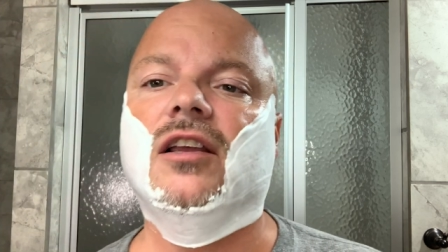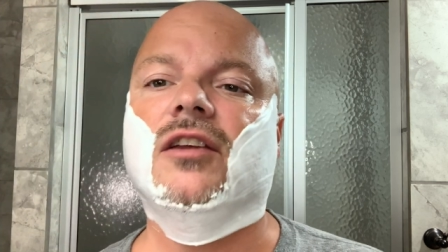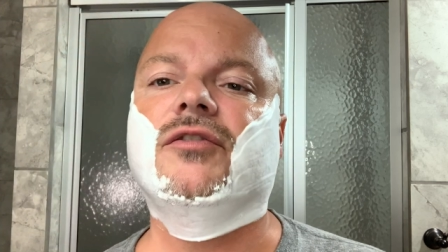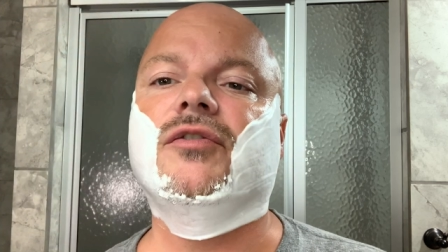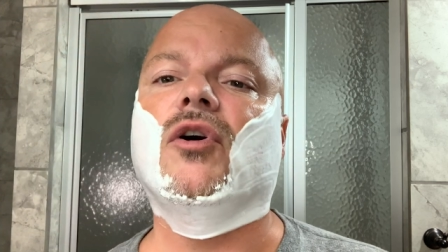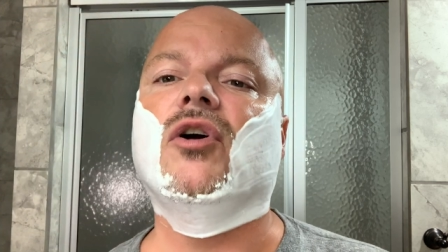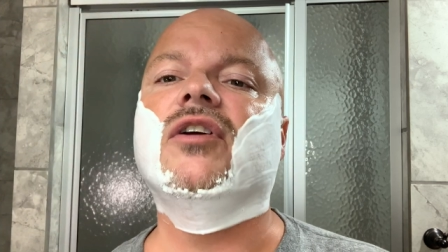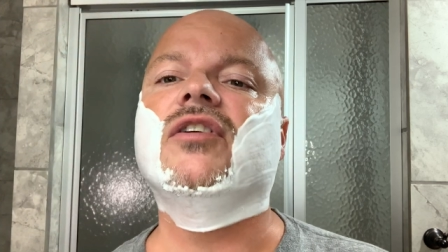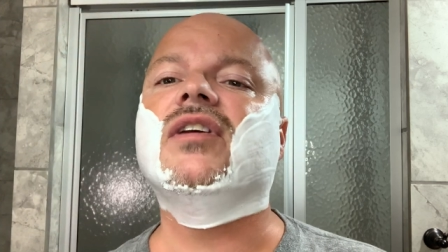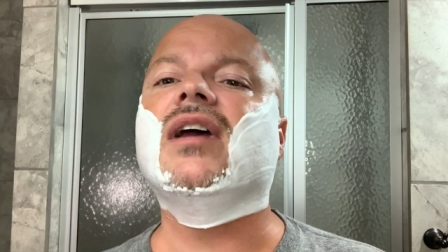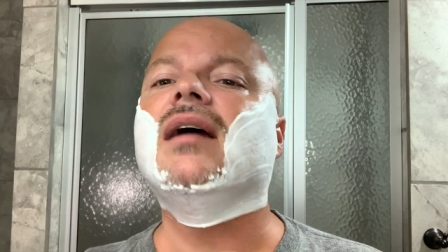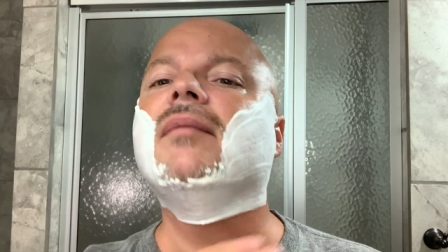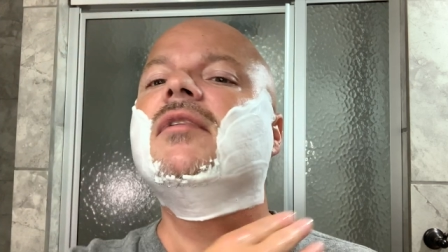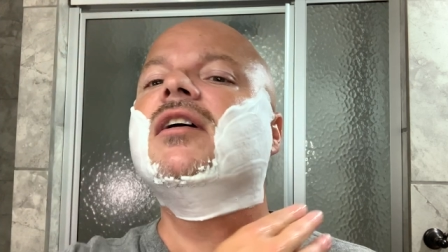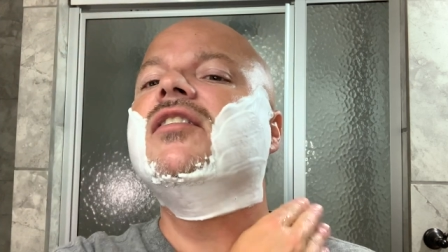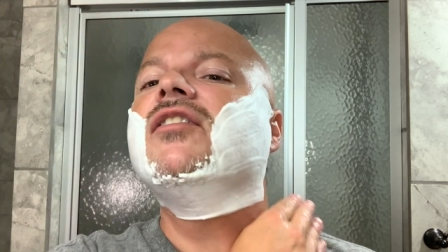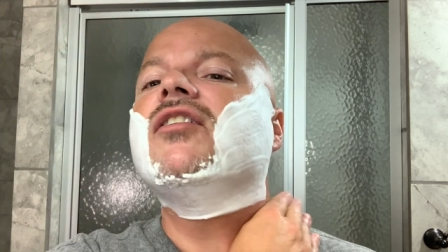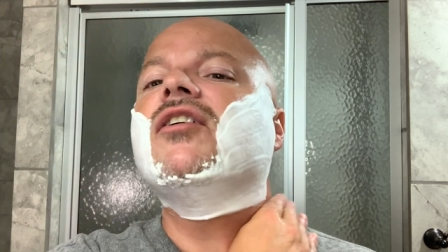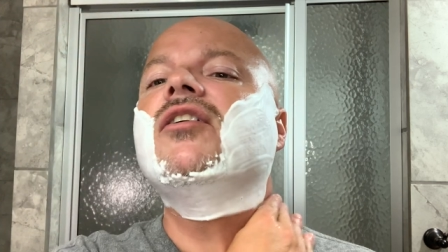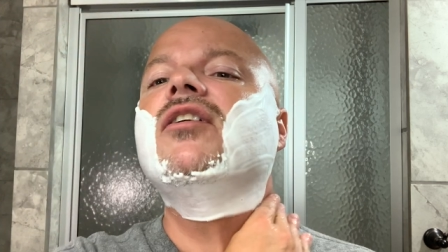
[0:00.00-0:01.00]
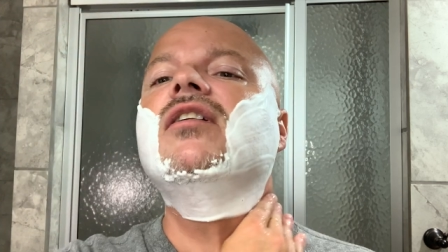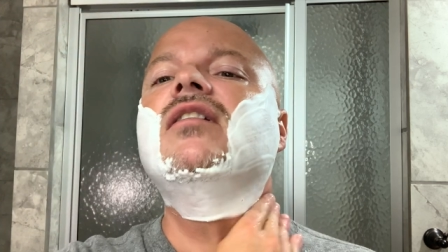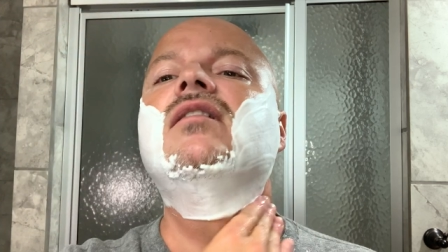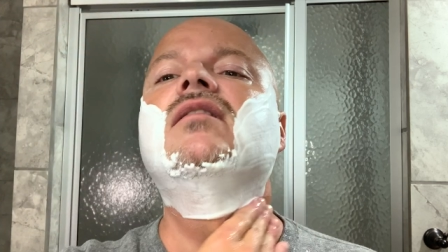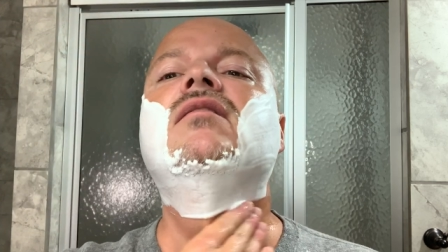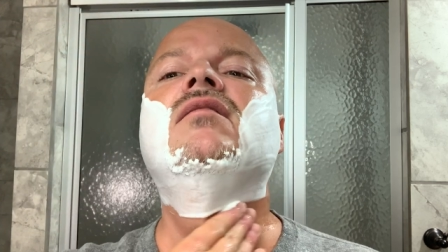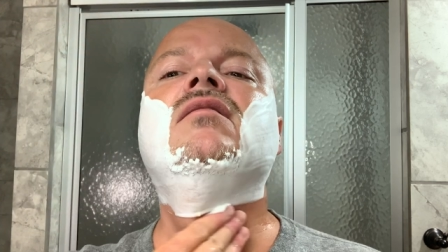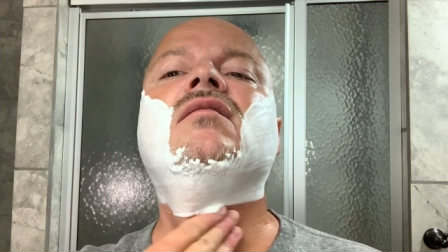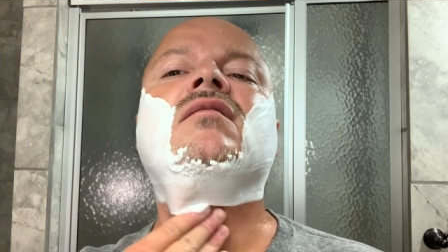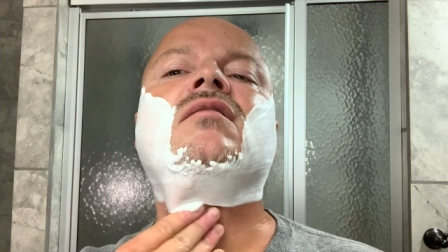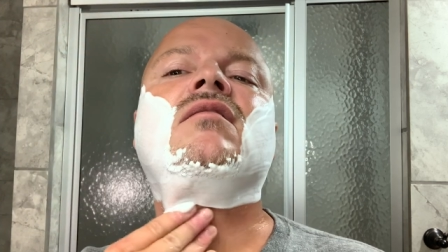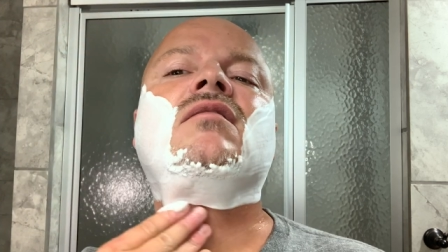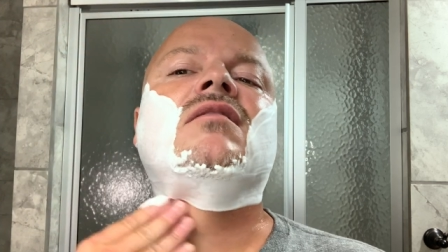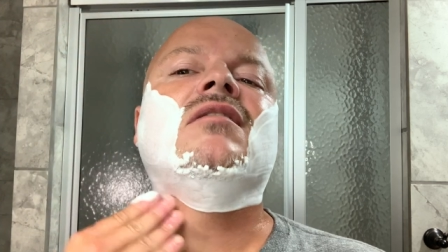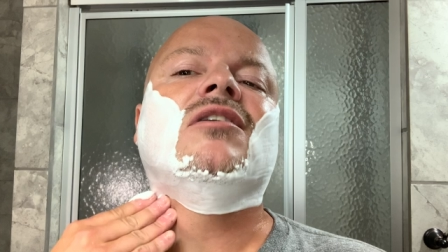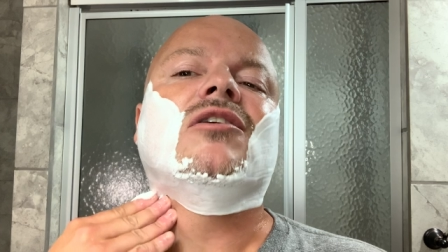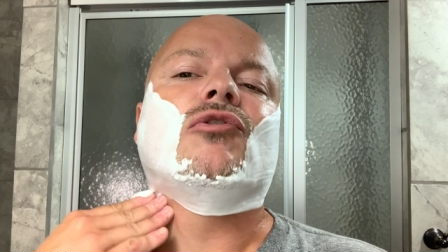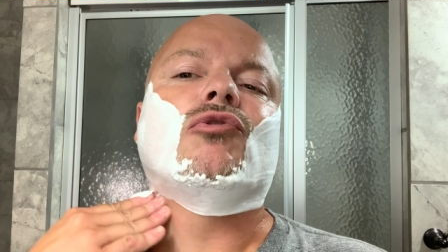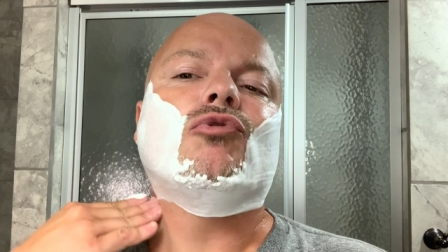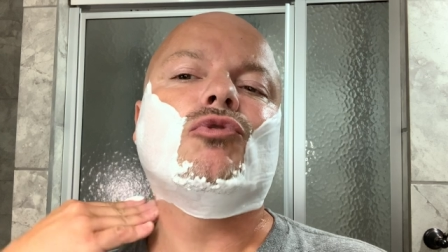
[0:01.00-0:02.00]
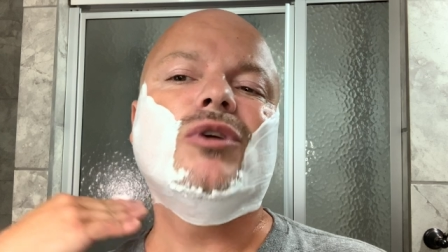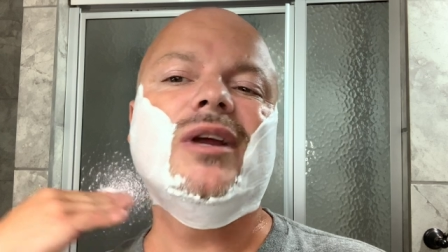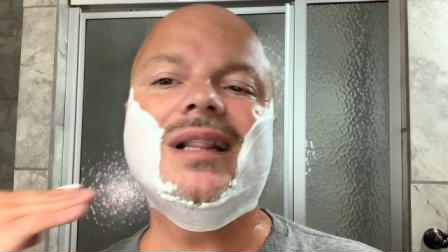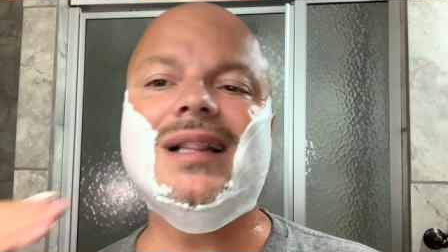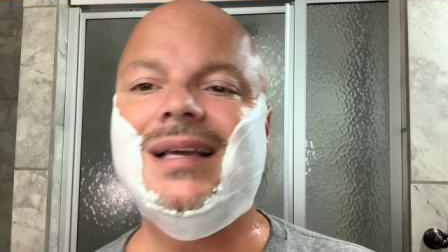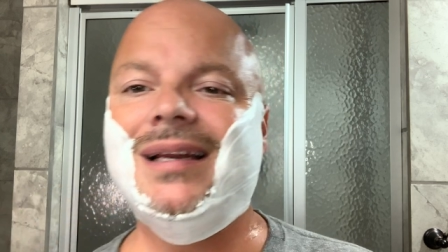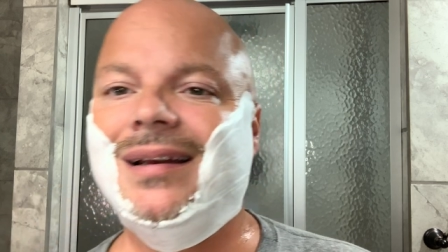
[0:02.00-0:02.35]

as far as I'm concerned. Really